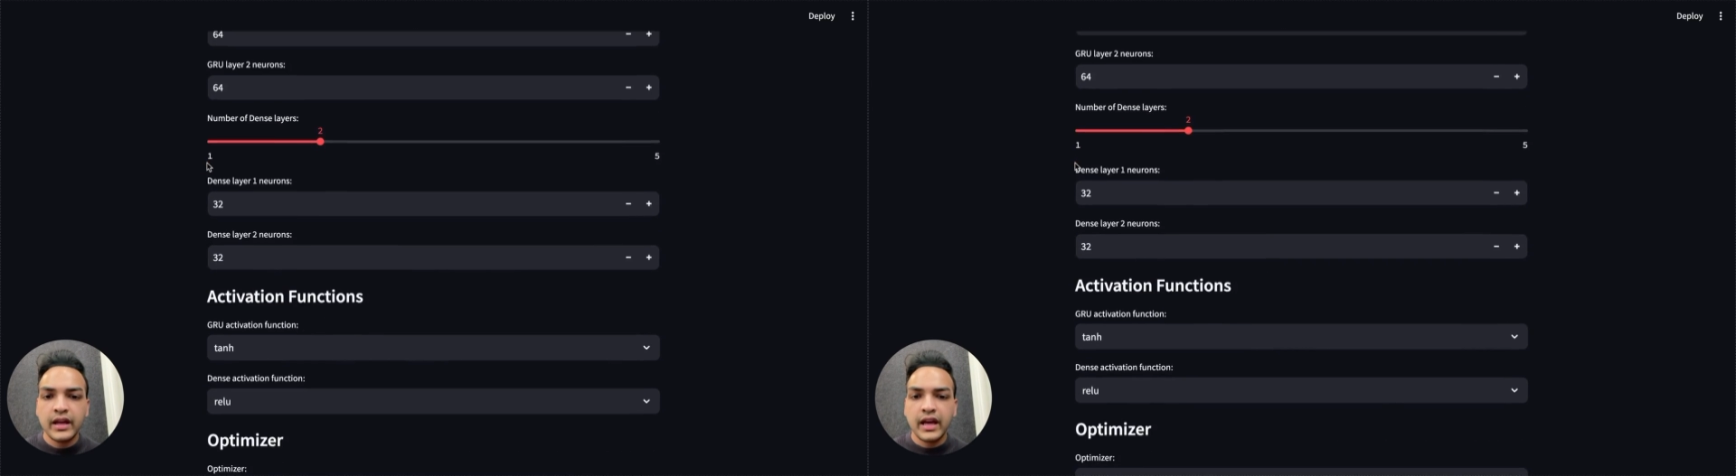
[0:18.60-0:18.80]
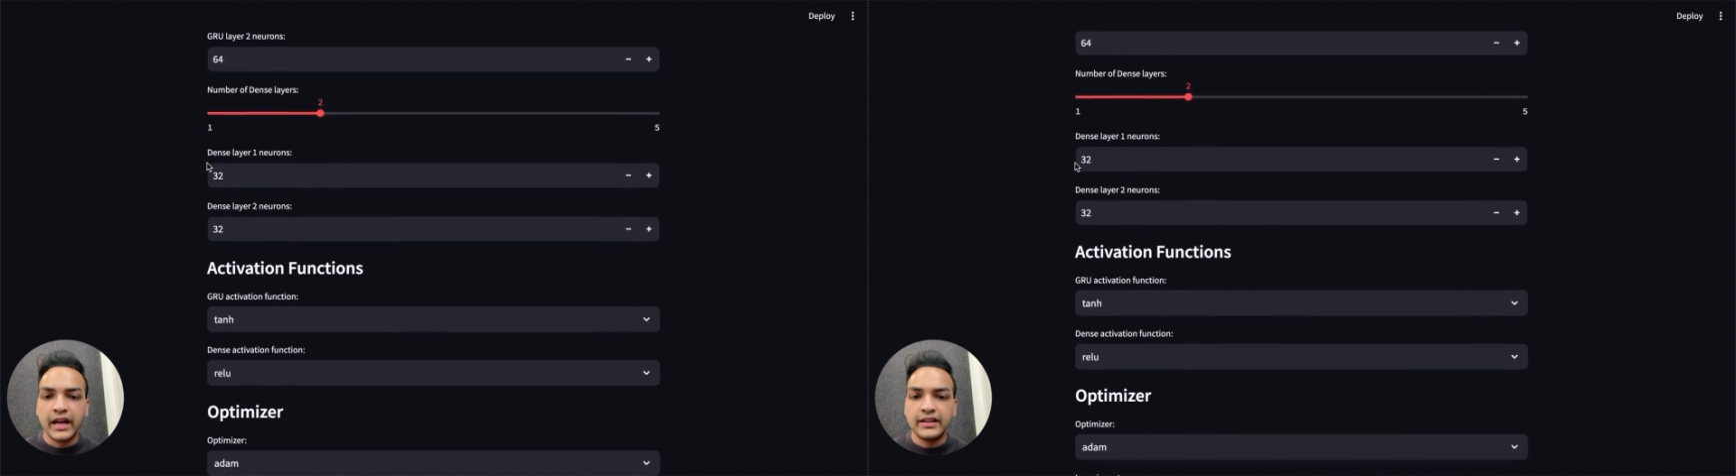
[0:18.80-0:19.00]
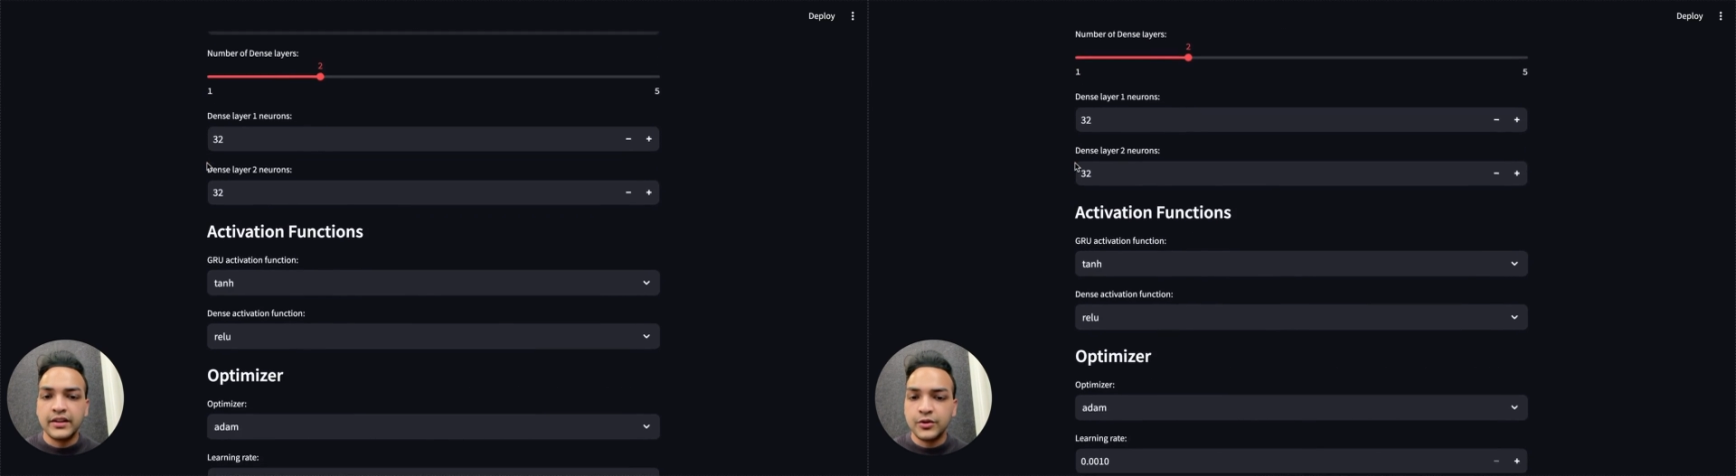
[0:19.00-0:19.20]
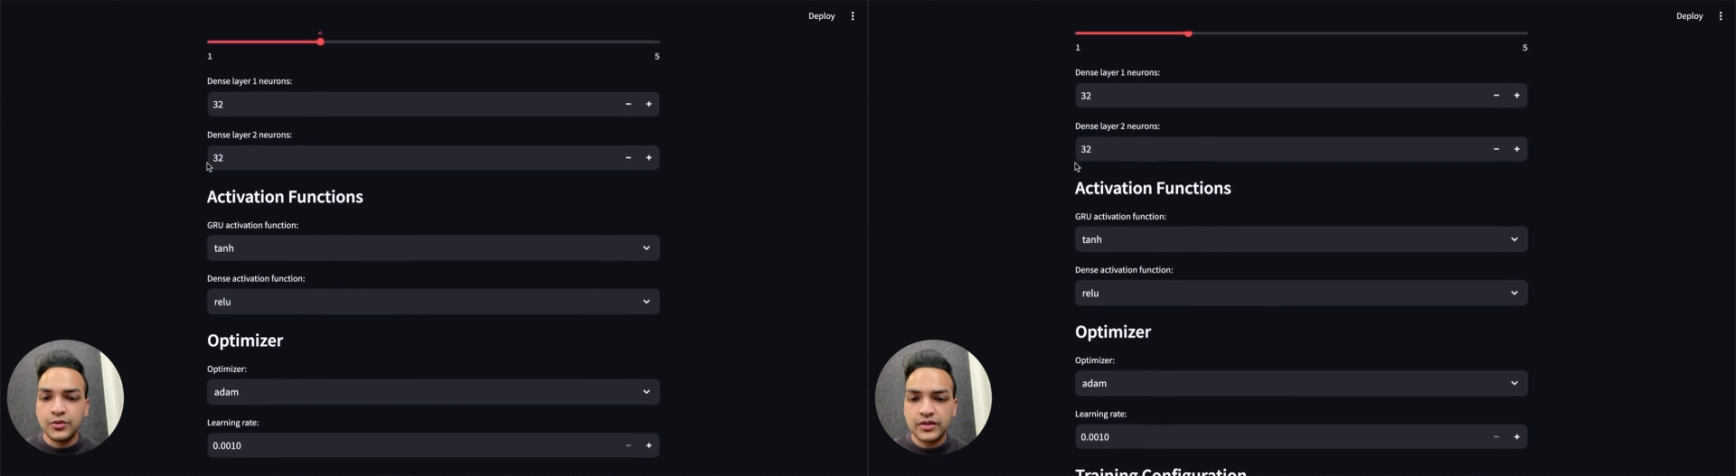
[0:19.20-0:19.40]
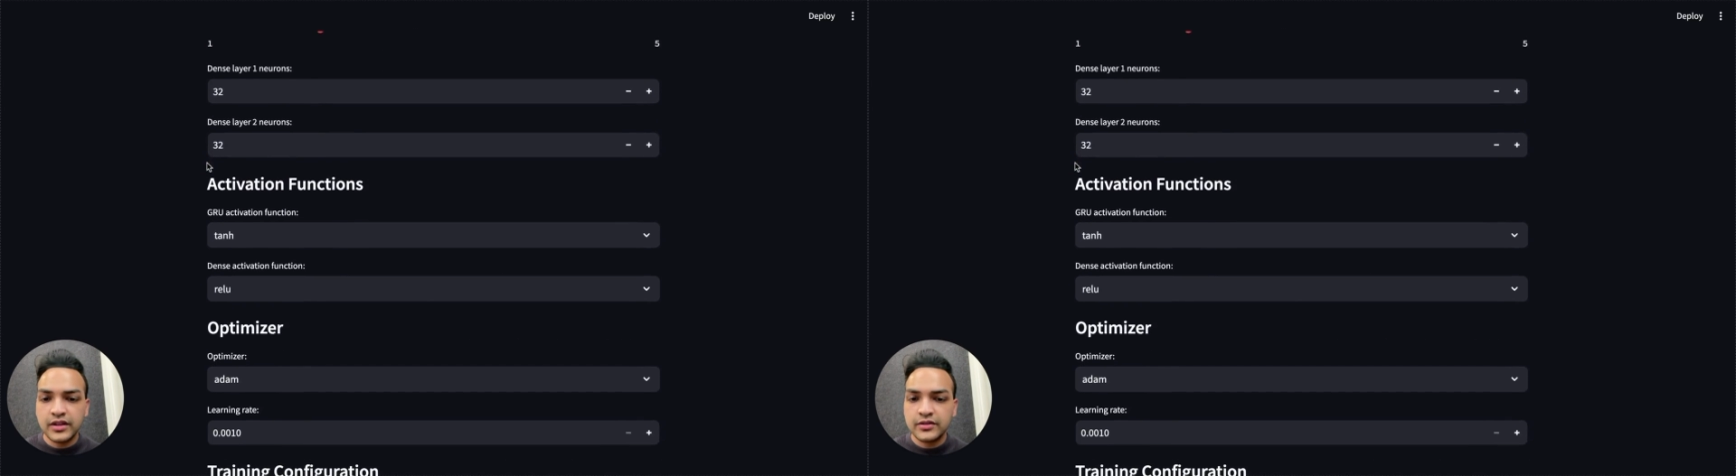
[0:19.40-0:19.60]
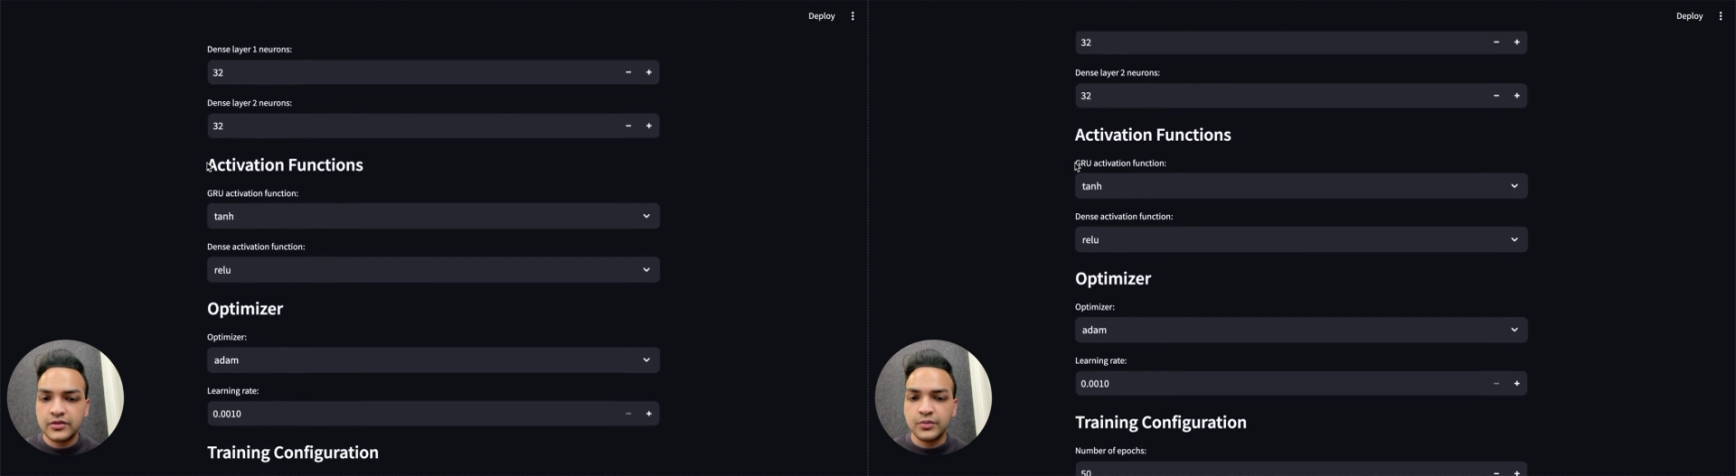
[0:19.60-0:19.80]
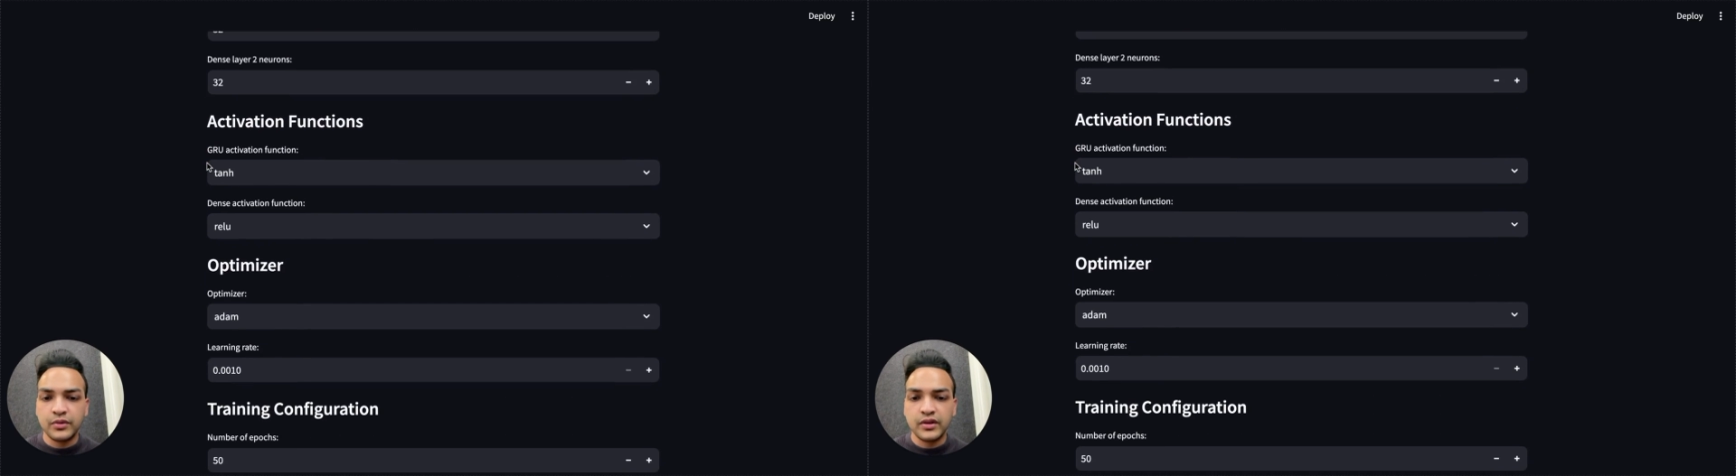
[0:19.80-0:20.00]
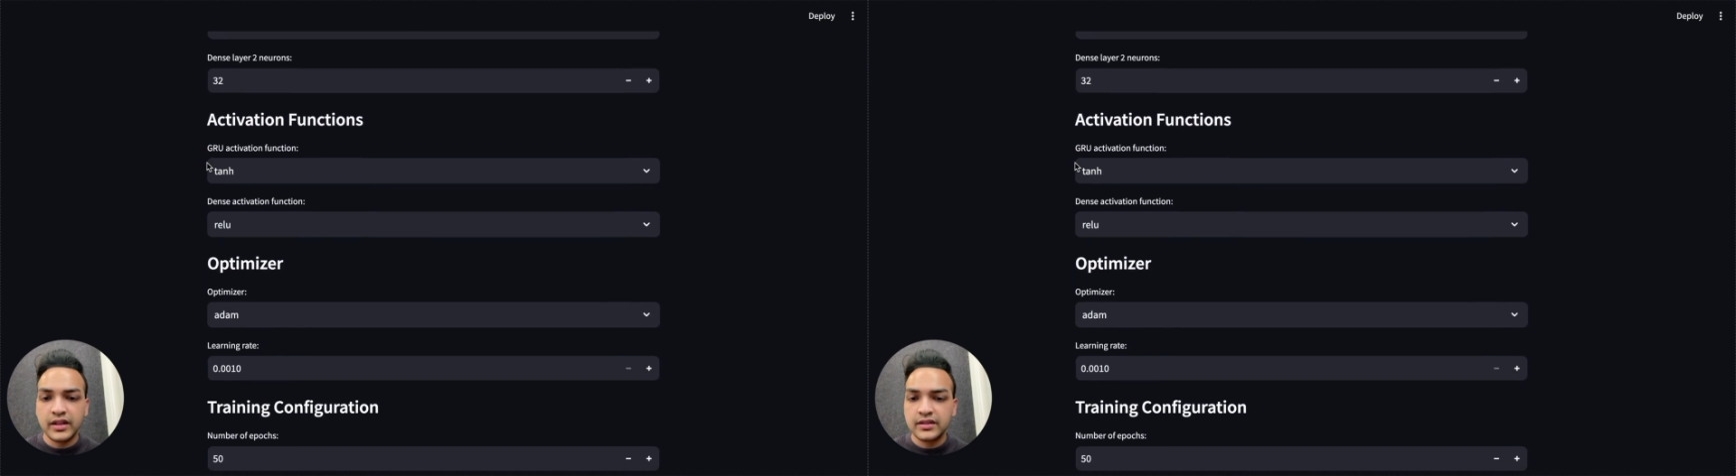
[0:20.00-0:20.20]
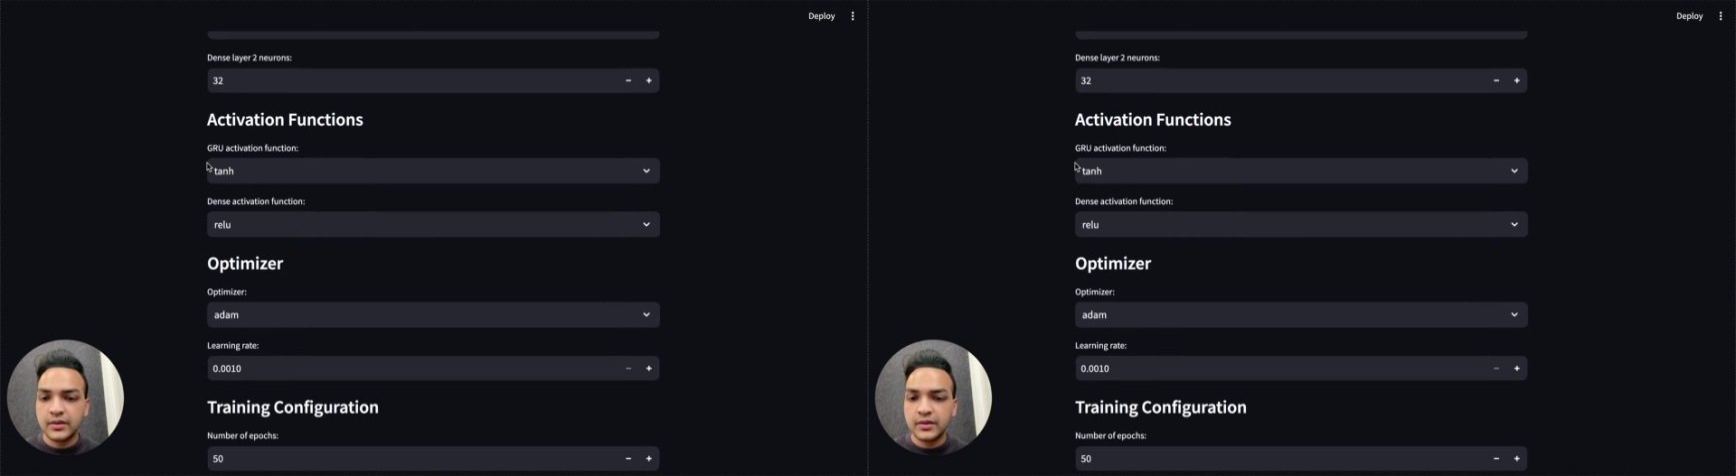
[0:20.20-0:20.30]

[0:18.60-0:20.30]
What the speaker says: and then use it to predict the